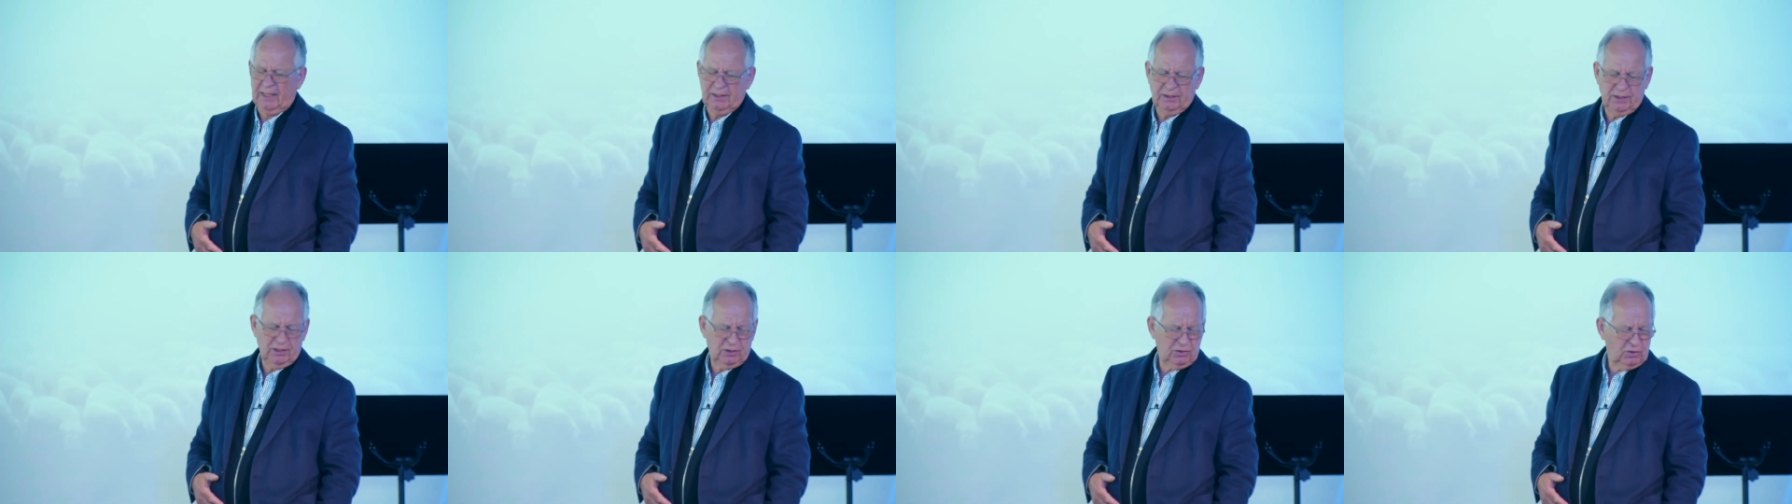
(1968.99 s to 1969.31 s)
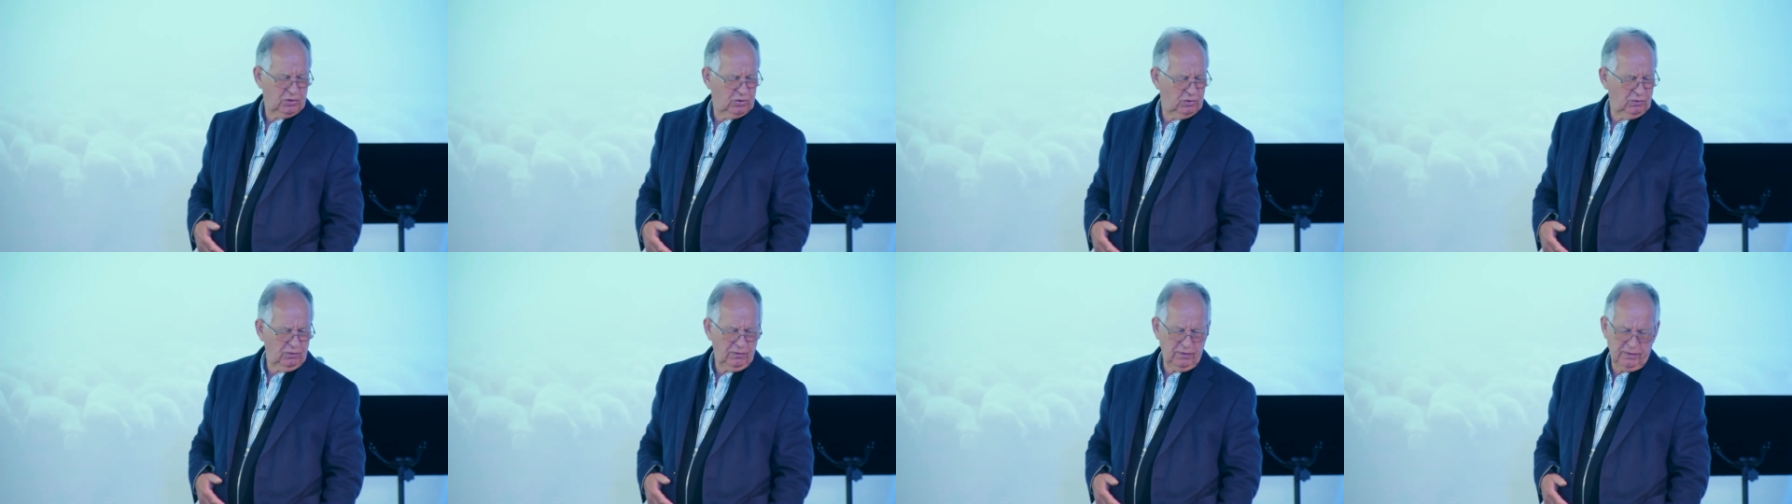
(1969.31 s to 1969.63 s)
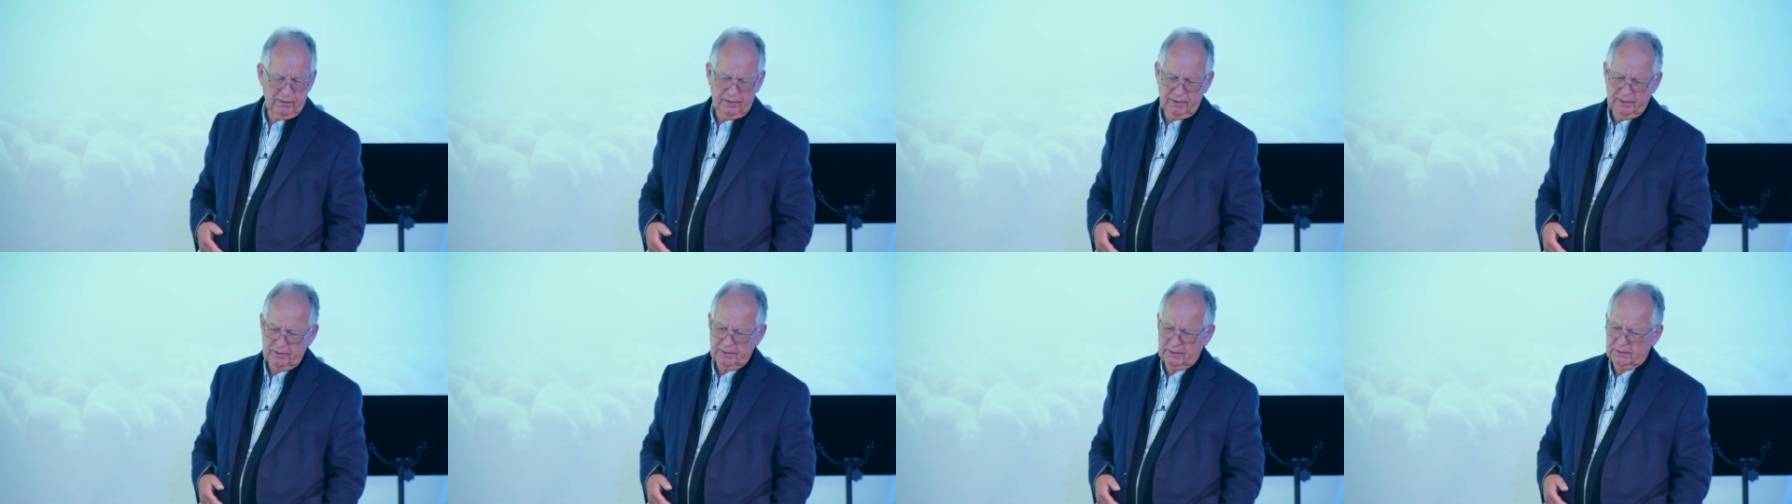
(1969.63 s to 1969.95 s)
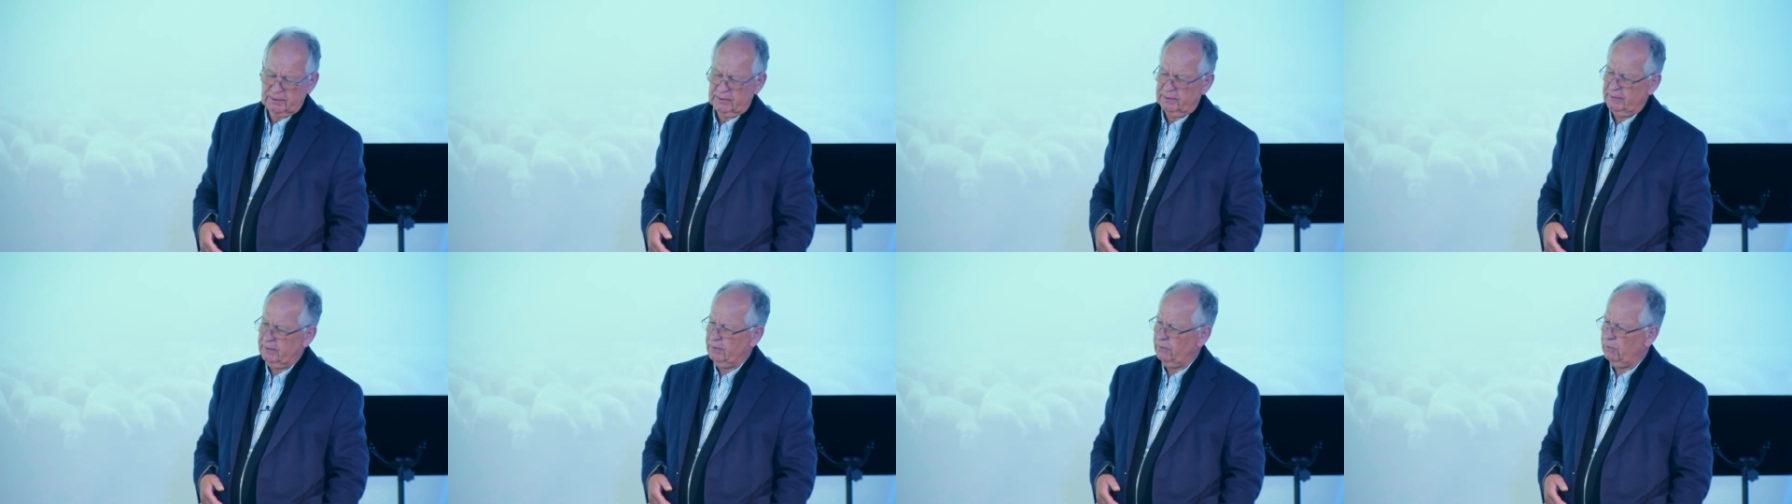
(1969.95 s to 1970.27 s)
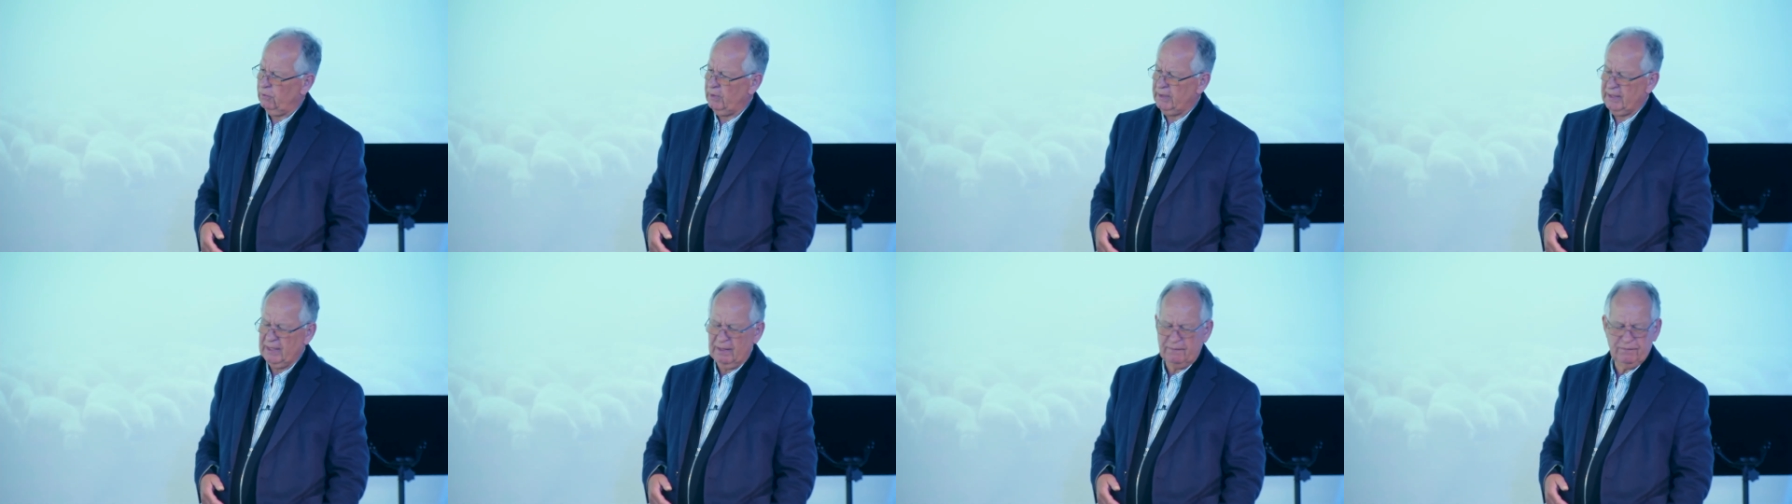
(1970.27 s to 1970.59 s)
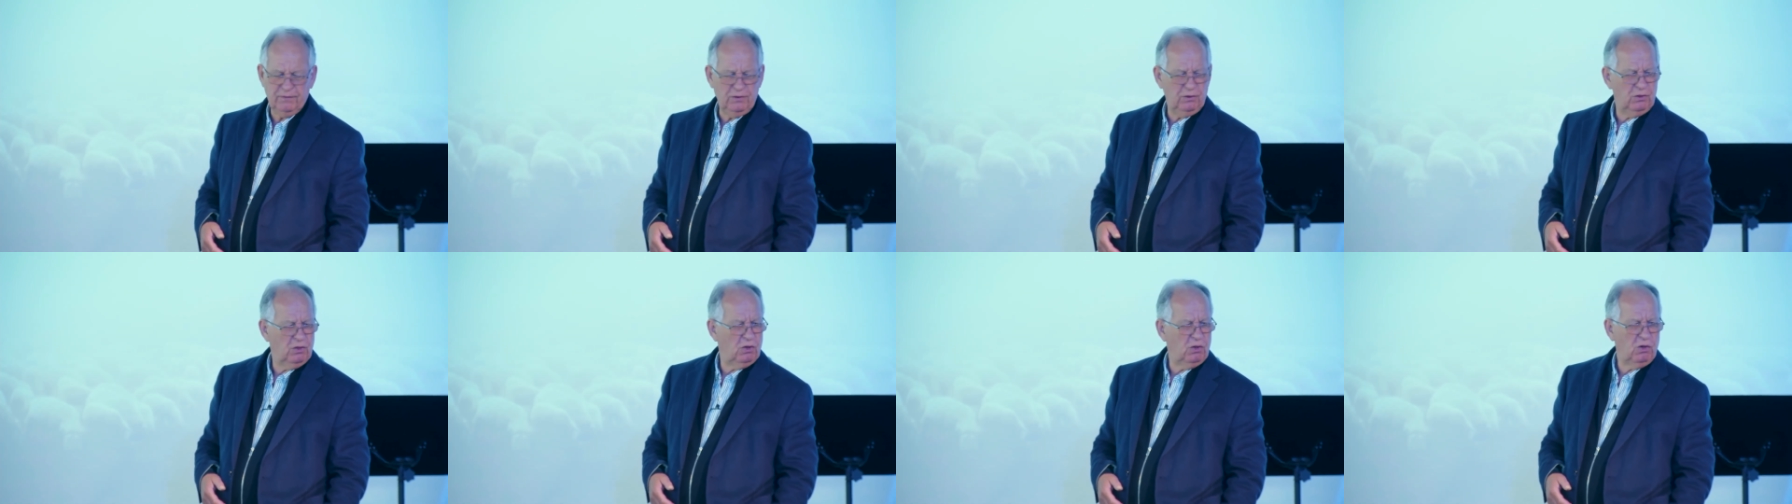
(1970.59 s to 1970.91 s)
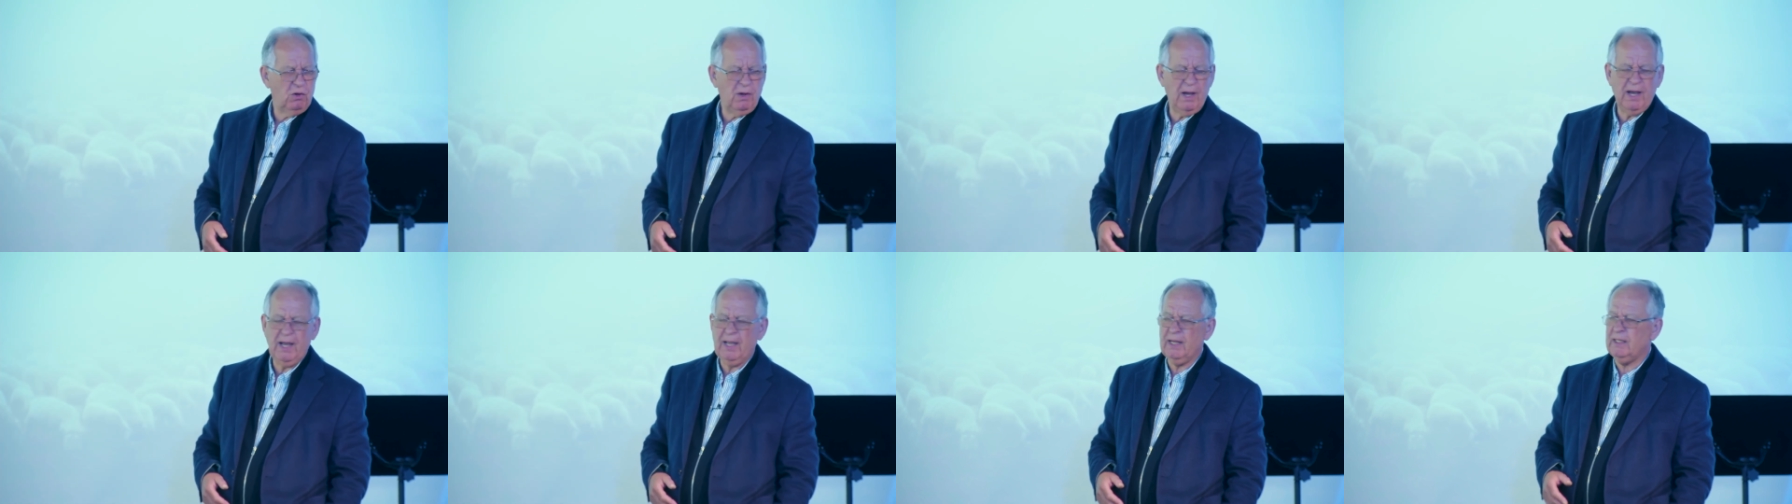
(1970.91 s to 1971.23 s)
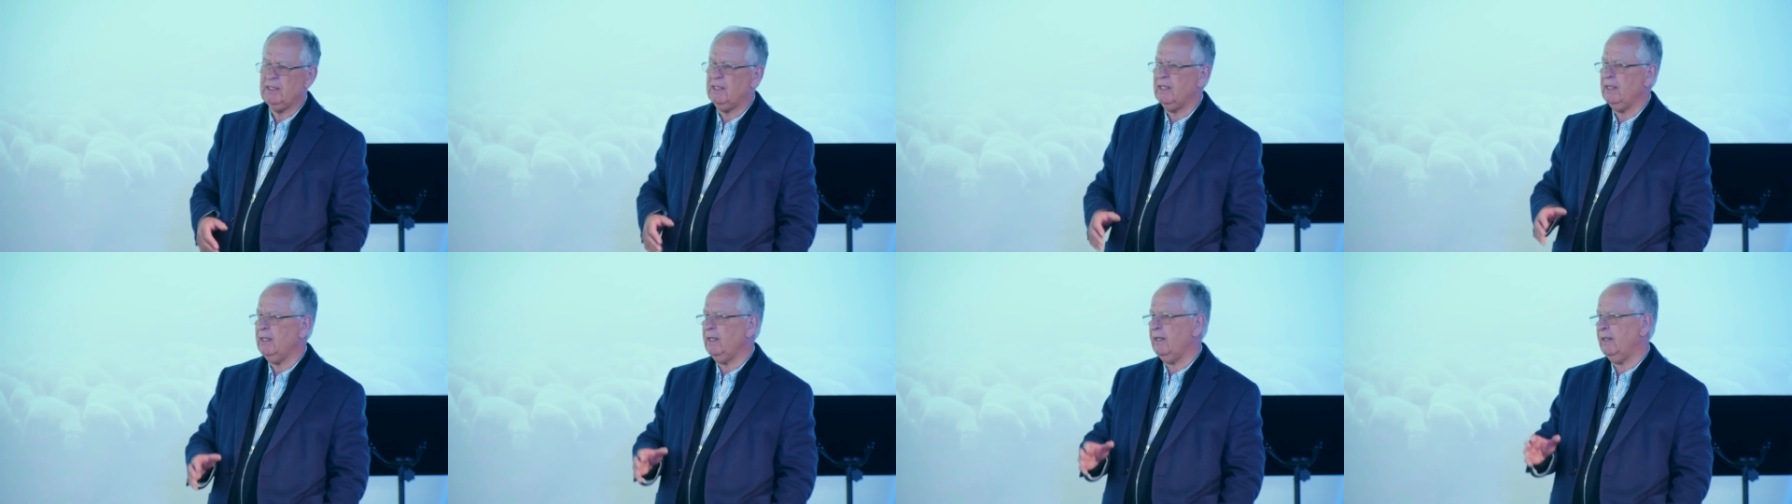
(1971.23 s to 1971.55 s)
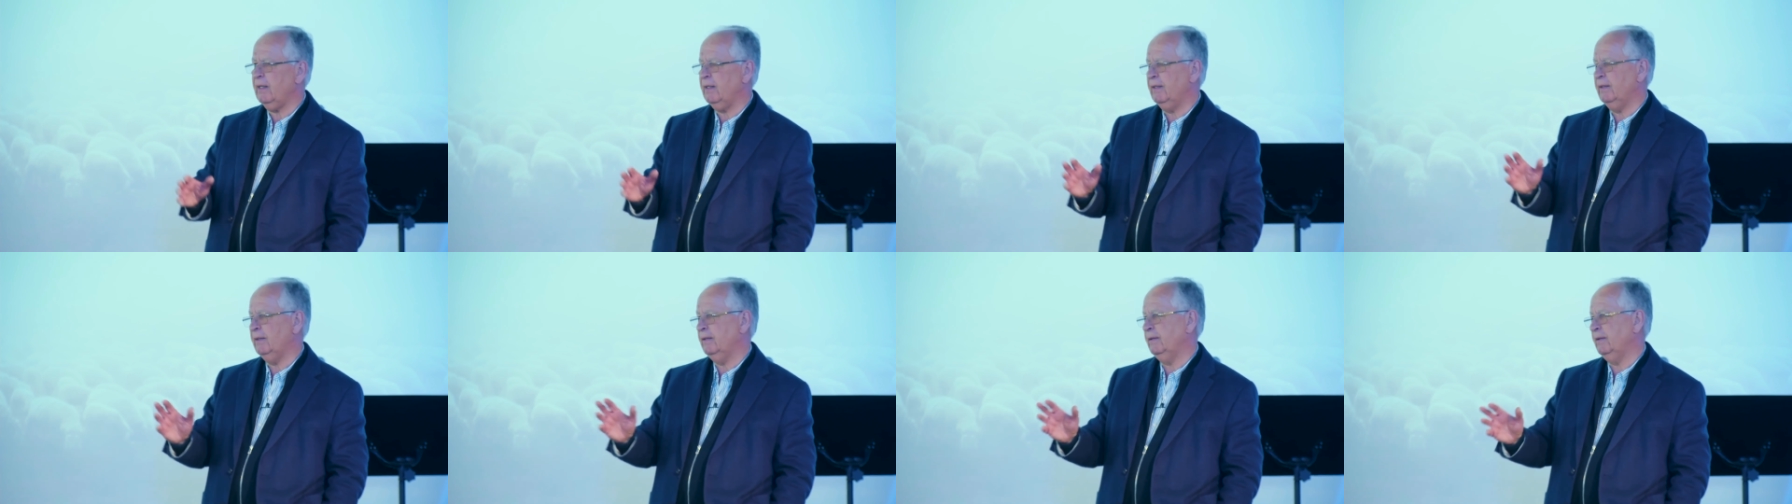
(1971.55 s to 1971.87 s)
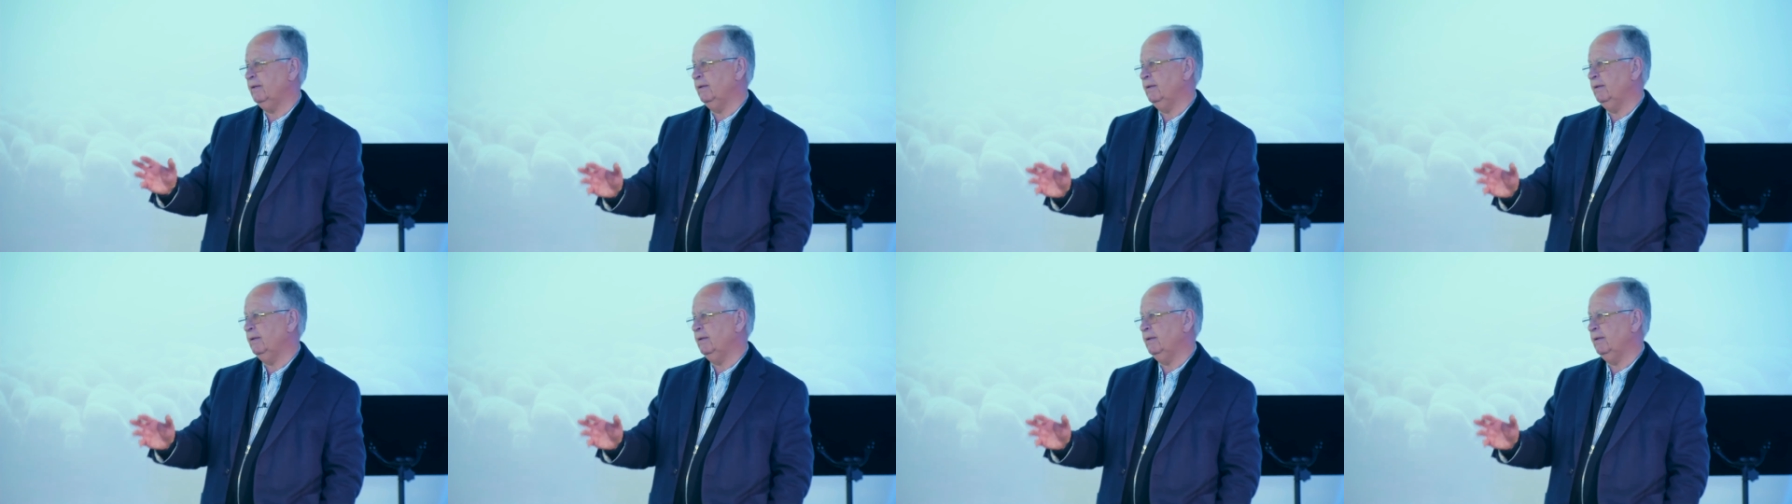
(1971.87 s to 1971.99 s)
And the truth is, we have no idea